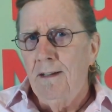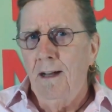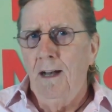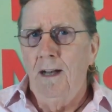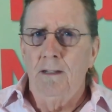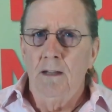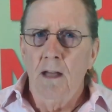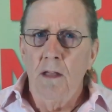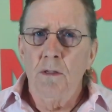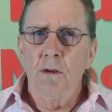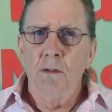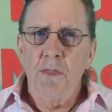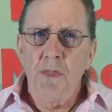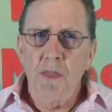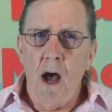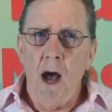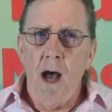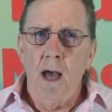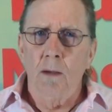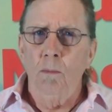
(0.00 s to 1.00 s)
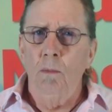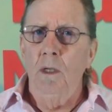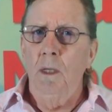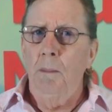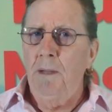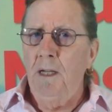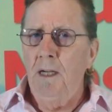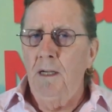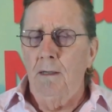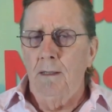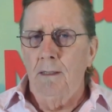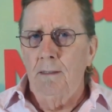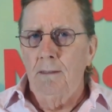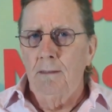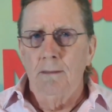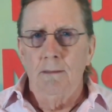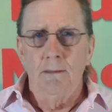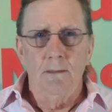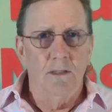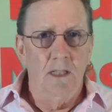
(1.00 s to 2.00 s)
another thought will appear,
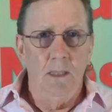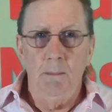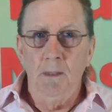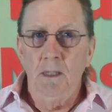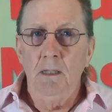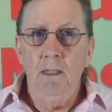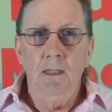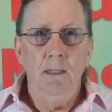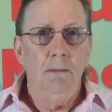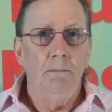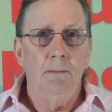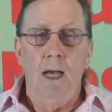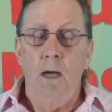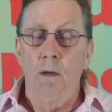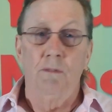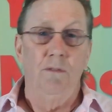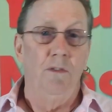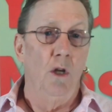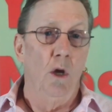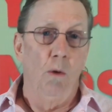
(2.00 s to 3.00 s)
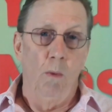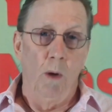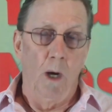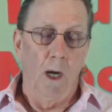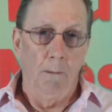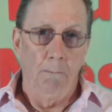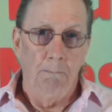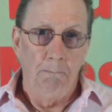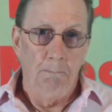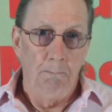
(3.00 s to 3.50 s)
seemingly out of nowhere.